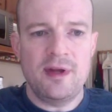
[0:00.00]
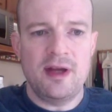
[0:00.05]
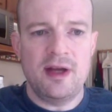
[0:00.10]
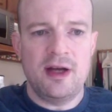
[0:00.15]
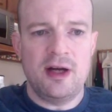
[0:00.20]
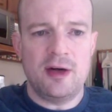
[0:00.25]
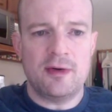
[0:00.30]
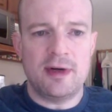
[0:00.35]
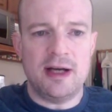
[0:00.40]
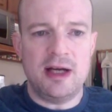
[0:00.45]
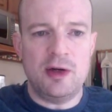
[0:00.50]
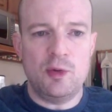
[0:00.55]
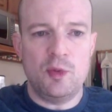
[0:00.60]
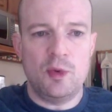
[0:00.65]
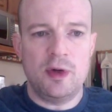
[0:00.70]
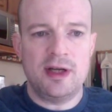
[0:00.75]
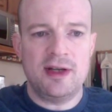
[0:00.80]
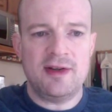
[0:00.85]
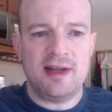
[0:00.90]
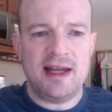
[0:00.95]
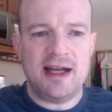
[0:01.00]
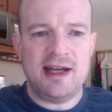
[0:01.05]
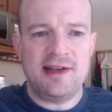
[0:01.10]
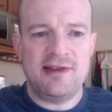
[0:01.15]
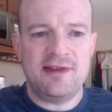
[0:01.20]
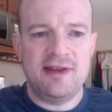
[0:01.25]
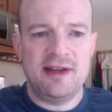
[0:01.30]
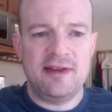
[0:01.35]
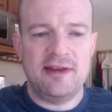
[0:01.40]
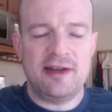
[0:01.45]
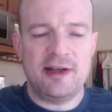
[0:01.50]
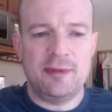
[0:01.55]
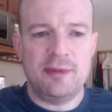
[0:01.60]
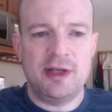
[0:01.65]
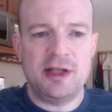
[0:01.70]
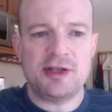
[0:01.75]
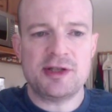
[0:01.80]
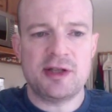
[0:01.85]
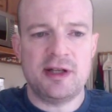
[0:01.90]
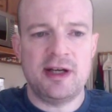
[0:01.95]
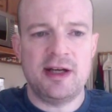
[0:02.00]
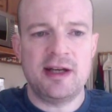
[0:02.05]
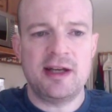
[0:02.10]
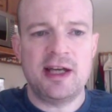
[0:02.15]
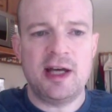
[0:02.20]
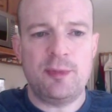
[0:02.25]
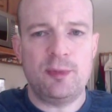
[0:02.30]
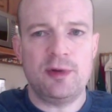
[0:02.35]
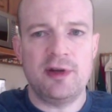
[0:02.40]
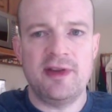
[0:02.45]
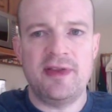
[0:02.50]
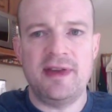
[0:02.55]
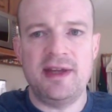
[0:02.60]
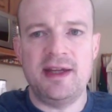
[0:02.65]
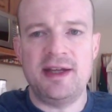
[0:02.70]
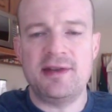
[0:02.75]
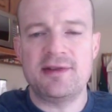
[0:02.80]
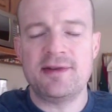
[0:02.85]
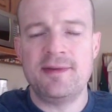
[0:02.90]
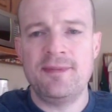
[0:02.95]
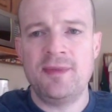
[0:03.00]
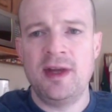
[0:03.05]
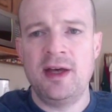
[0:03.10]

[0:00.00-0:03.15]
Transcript: All right, one last thing that I'll mention, a couple of things.